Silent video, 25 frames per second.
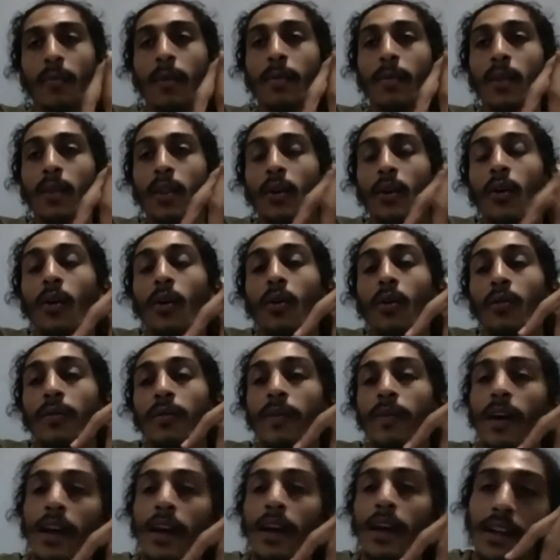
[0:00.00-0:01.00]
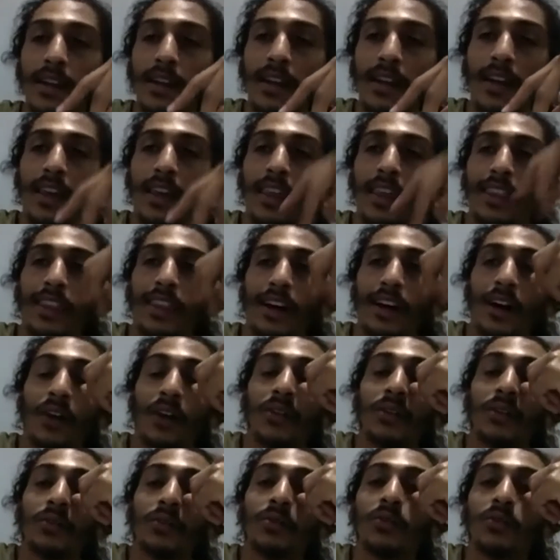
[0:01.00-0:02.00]
the whole fight, the
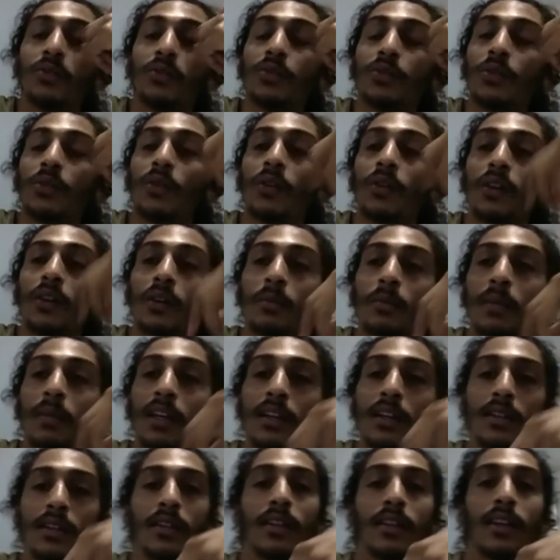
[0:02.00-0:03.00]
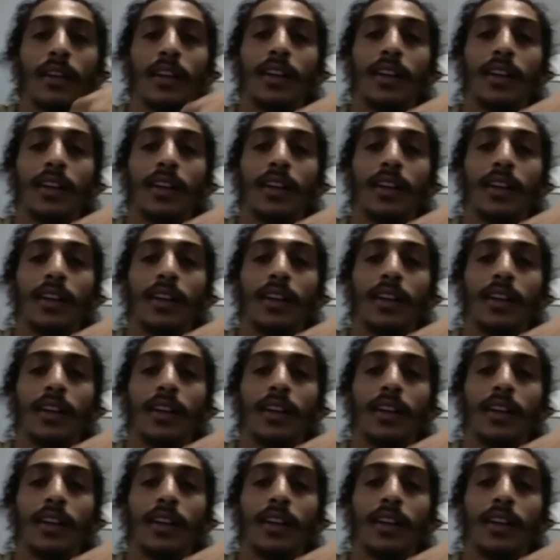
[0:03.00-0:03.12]
other dude's corner man,